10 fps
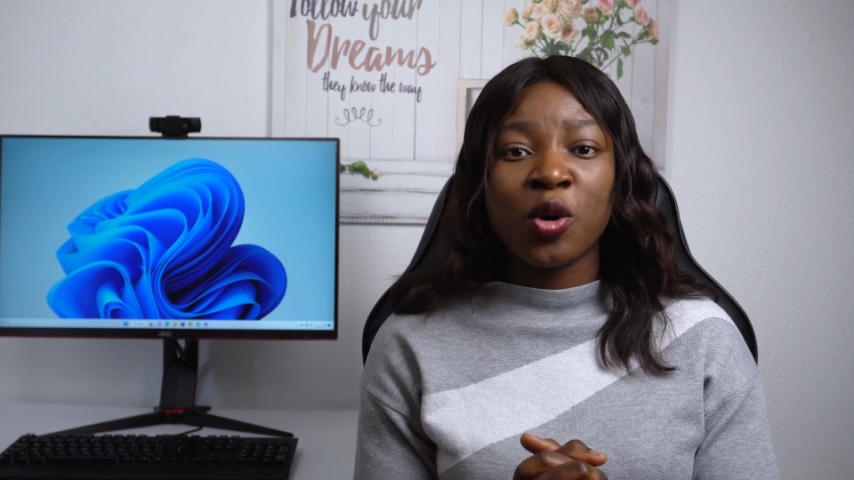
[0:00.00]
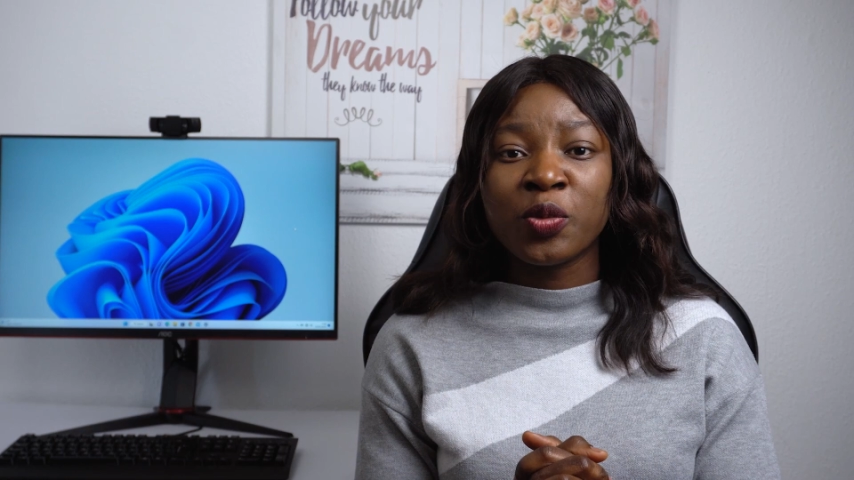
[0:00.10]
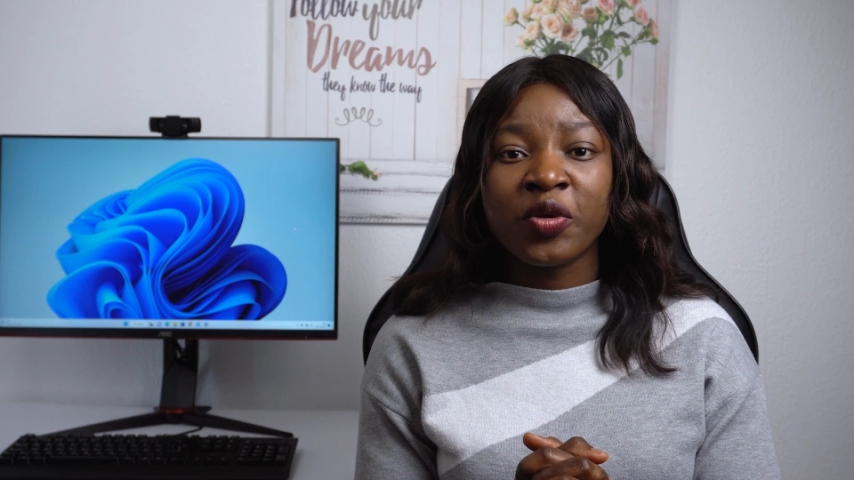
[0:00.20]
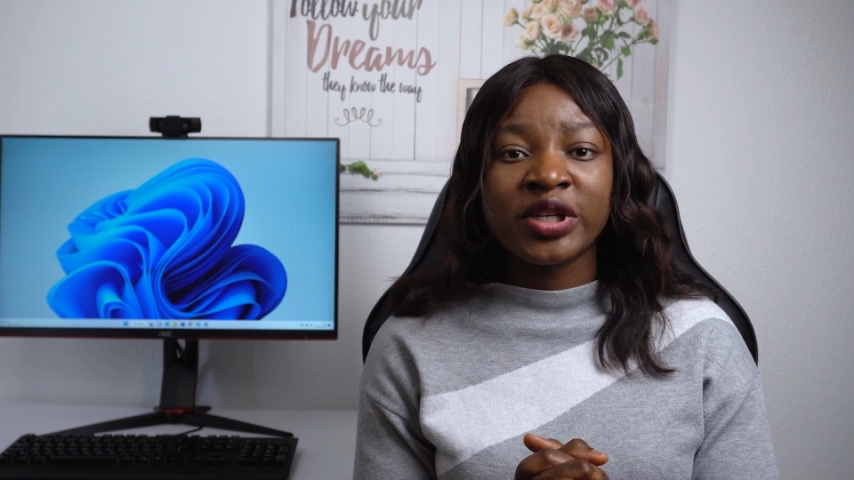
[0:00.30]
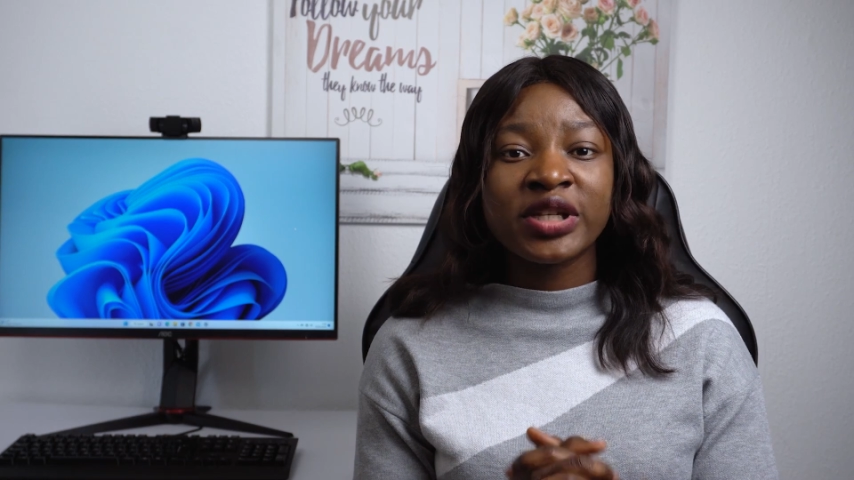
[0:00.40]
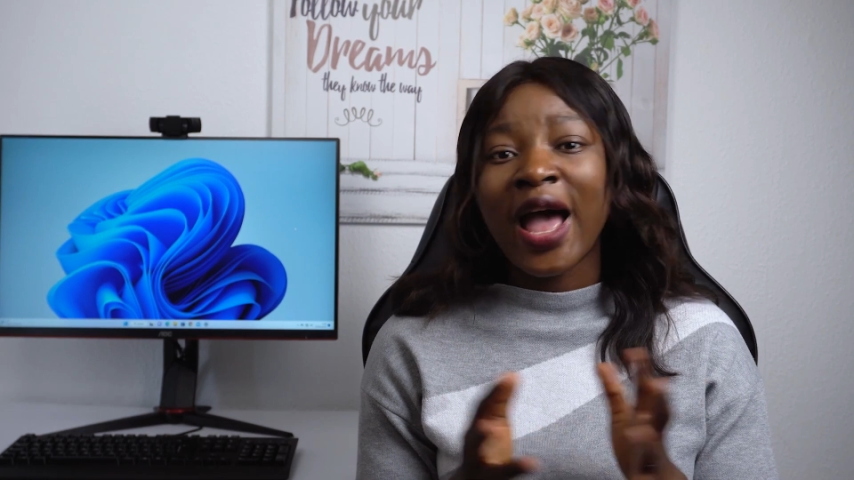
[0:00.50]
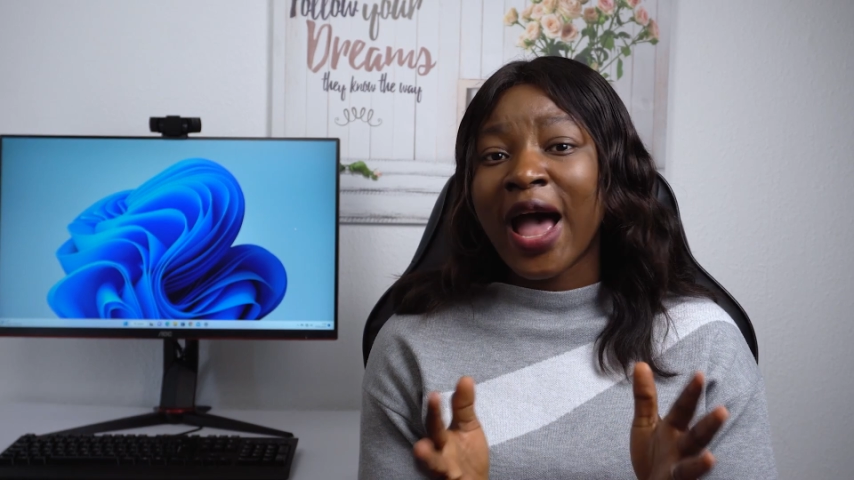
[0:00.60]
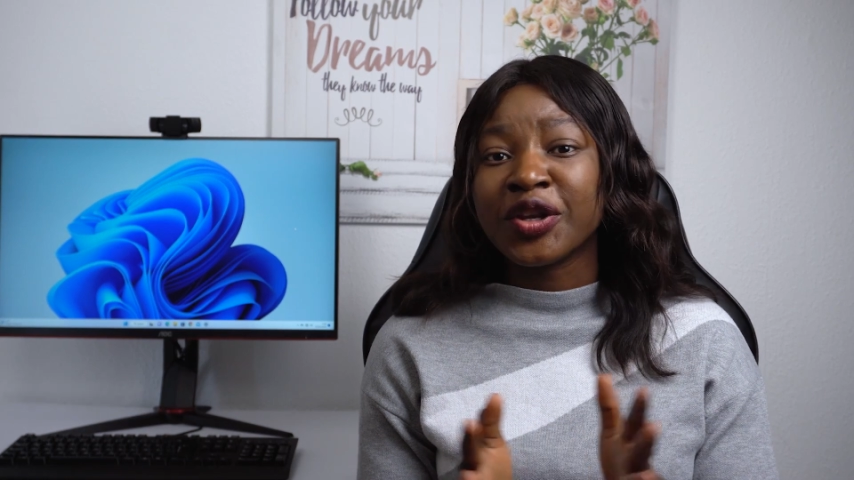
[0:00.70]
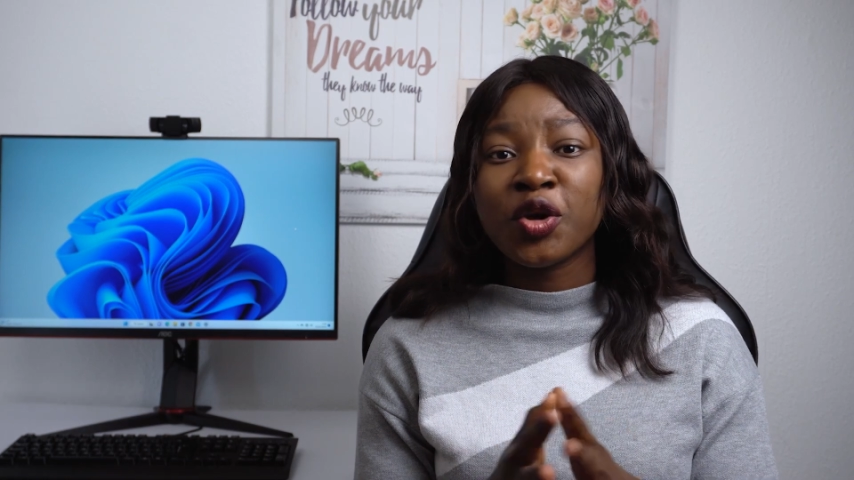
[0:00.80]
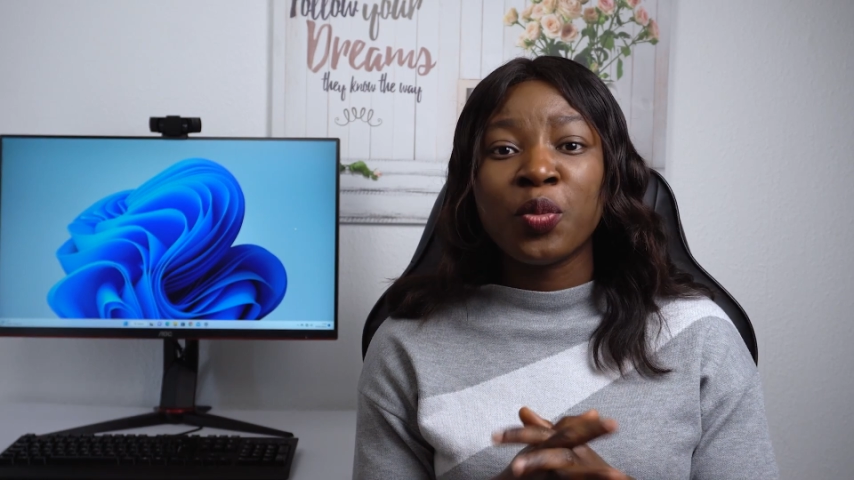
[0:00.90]
upgrade
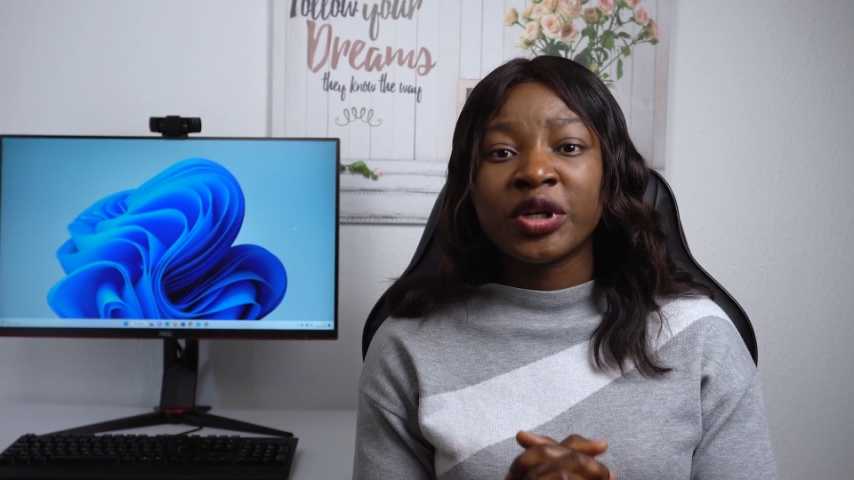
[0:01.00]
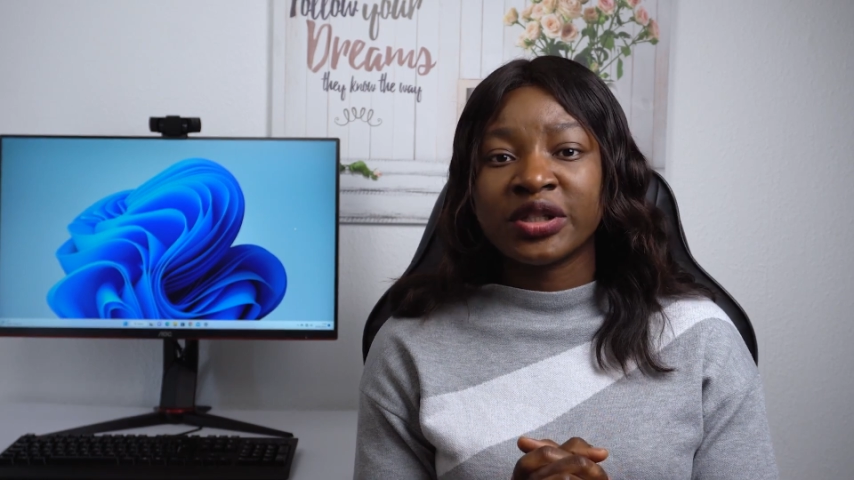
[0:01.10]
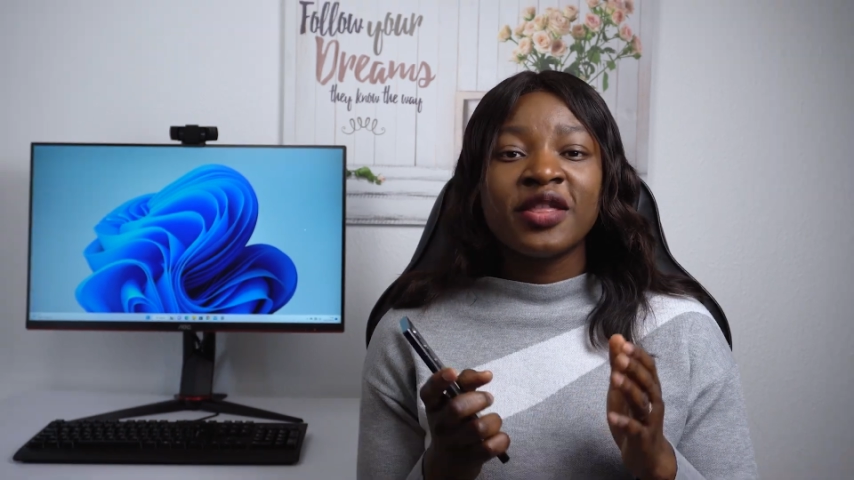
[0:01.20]
and your money.